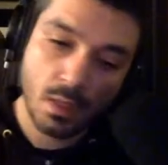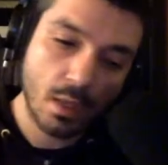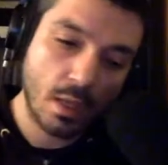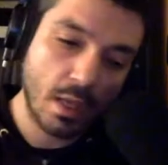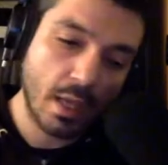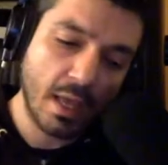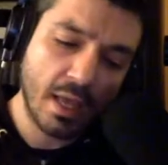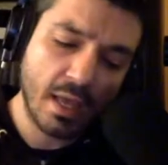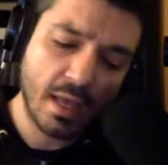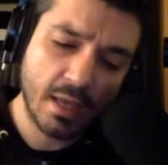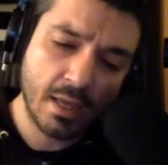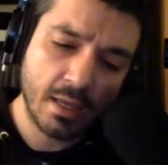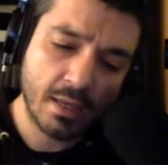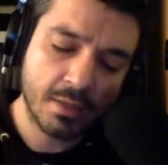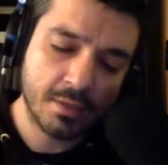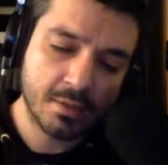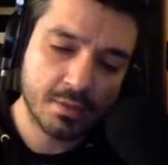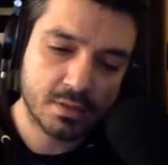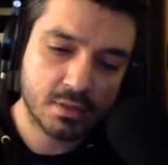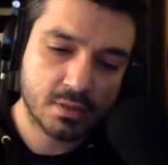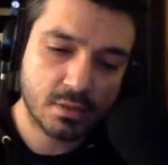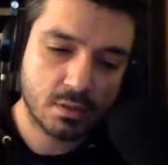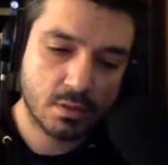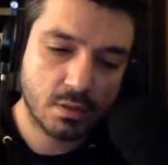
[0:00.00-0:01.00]

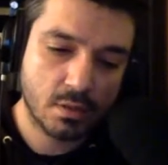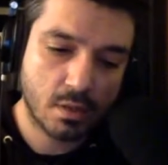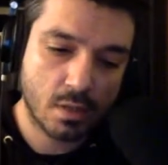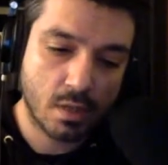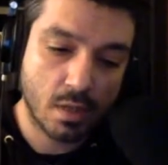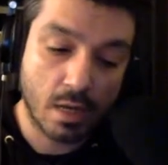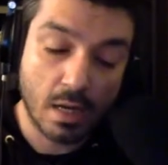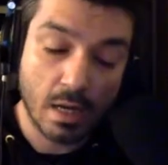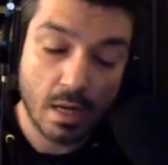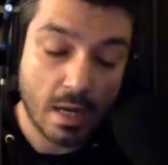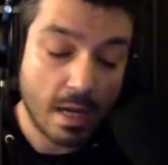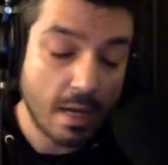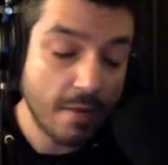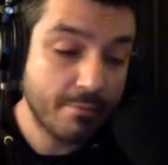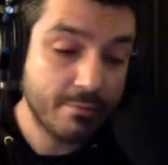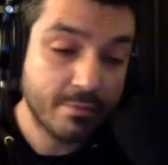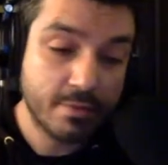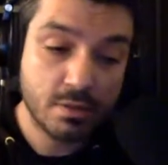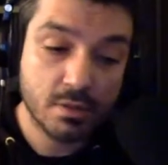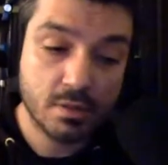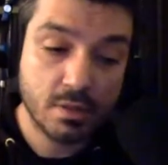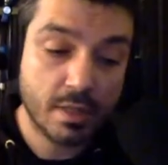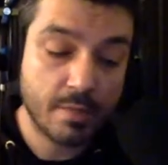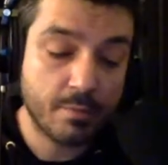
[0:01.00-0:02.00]
And I
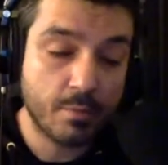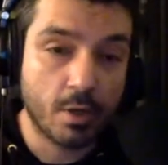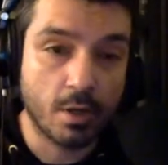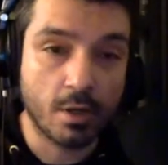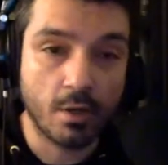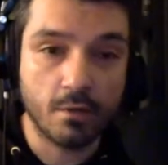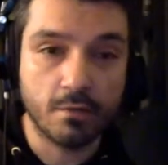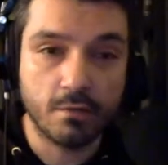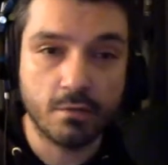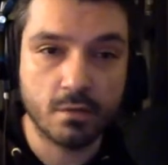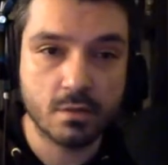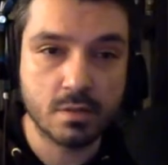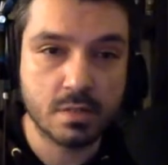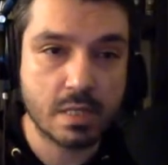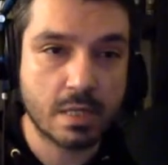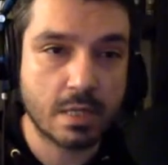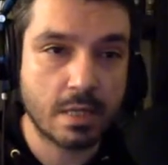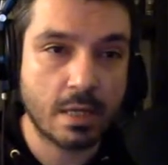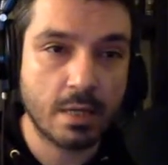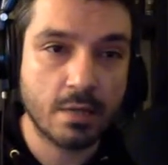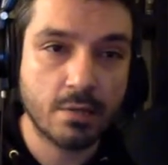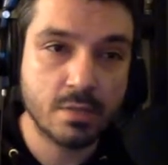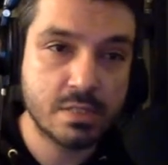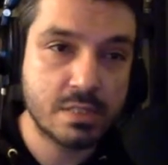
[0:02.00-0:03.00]
really like Markel Fultz, and
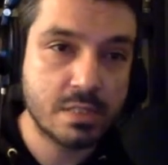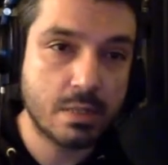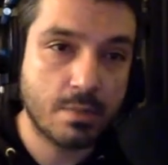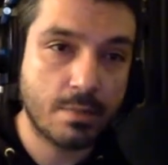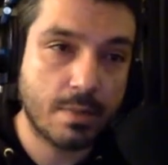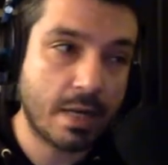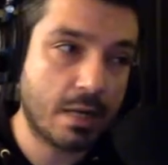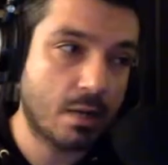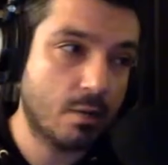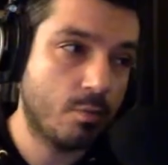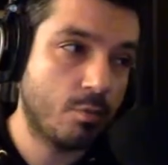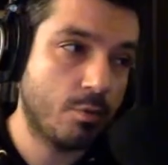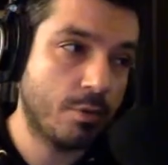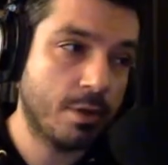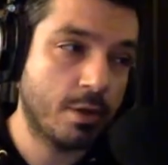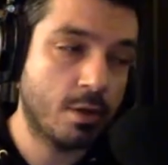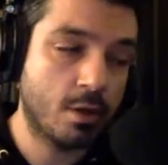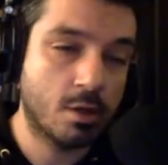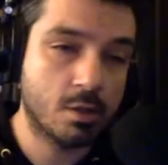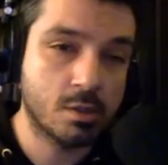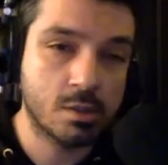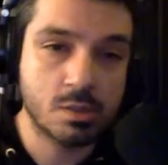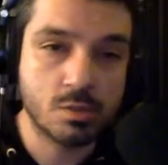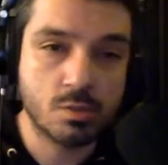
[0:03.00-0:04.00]
I don't see a backup point
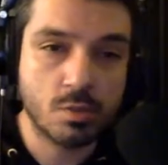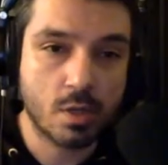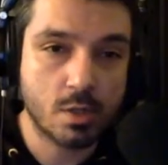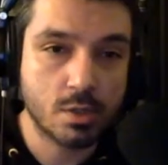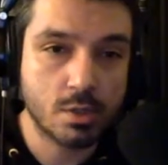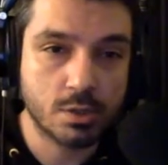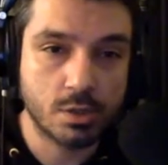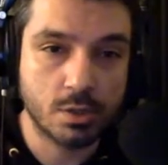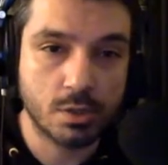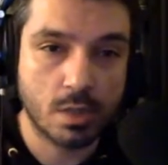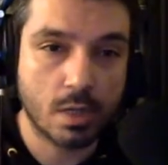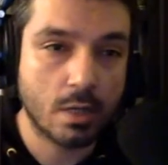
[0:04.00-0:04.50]
guard on this roster.